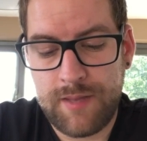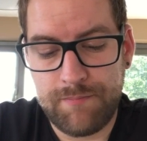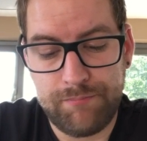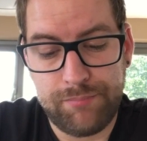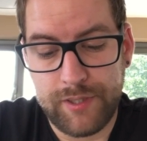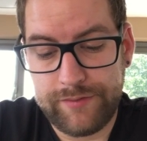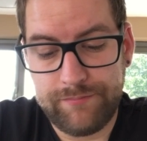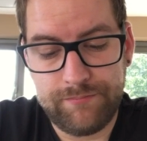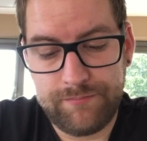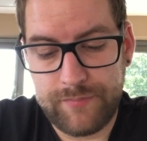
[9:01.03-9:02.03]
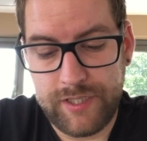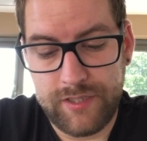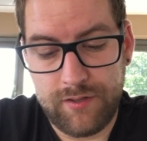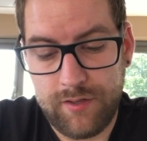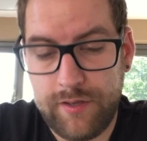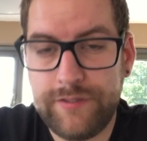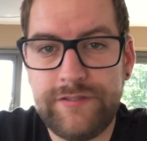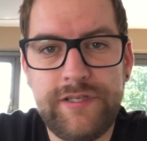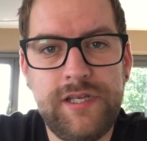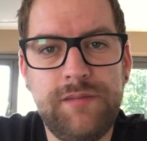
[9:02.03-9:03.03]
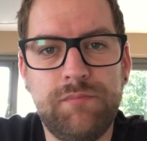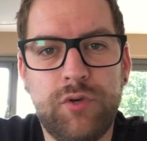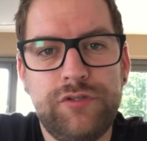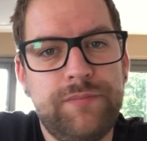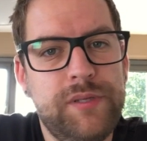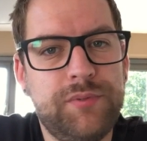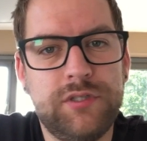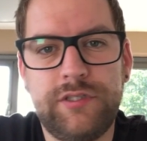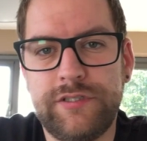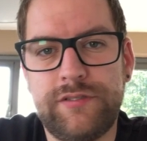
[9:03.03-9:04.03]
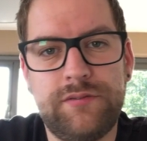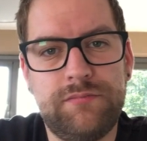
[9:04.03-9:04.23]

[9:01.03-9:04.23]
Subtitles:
But in all honesty, most people just,